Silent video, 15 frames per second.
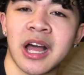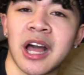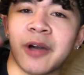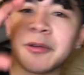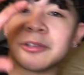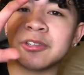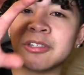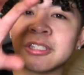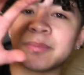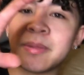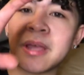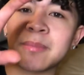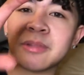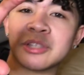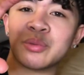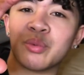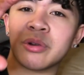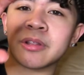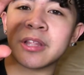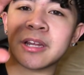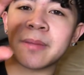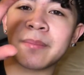I want you to spam this
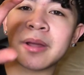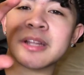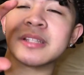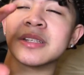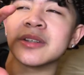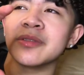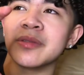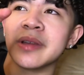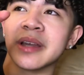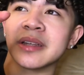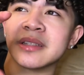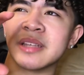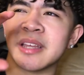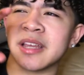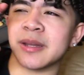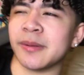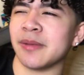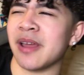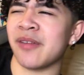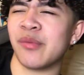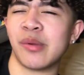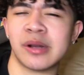word that I'm about to tell you guys. And
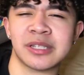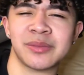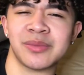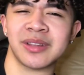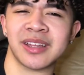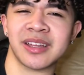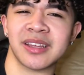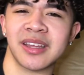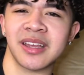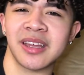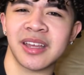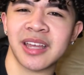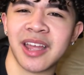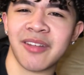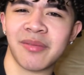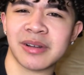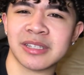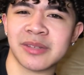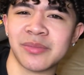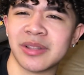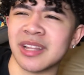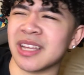everybody's gonna be like, everybody's
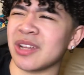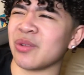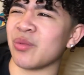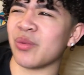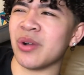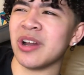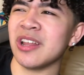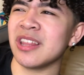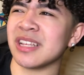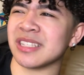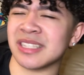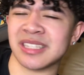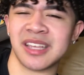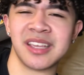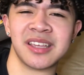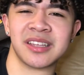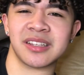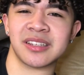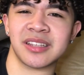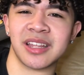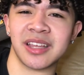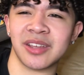gonna be like, what are they saying?
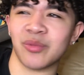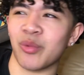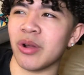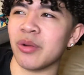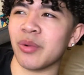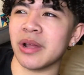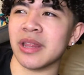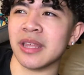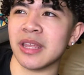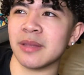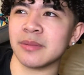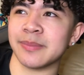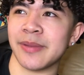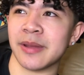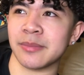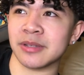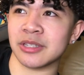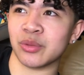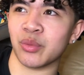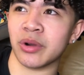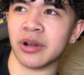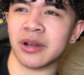Like, why, why they keep spamming
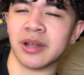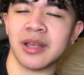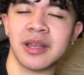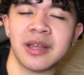this word?